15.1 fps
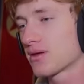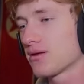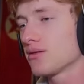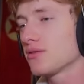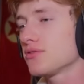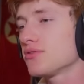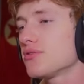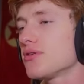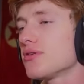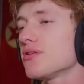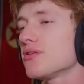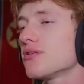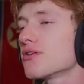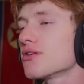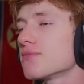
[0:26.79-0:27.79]

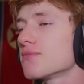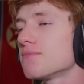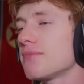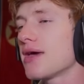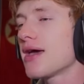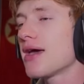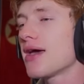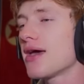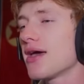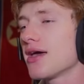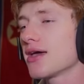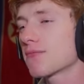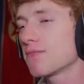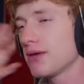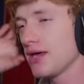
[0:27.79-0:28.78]

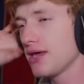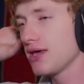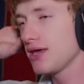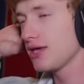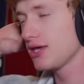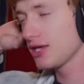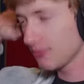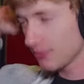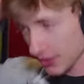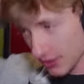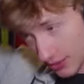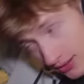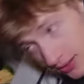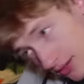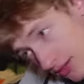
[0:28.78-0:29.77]
Dirtbag
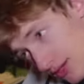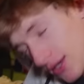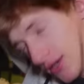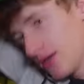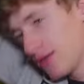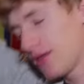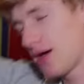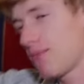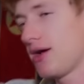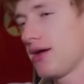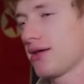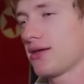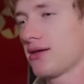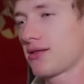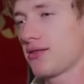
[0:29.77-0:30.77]
baby that might
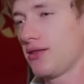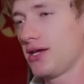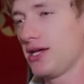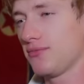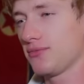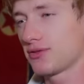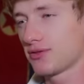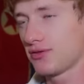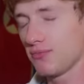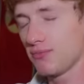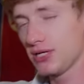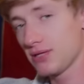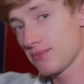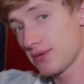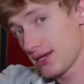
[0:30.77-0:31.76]
get claimed. The
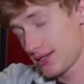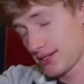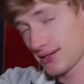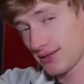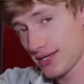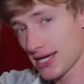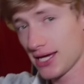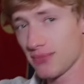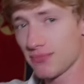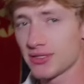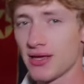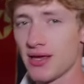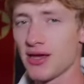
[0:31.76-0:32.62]
beat might get claimed.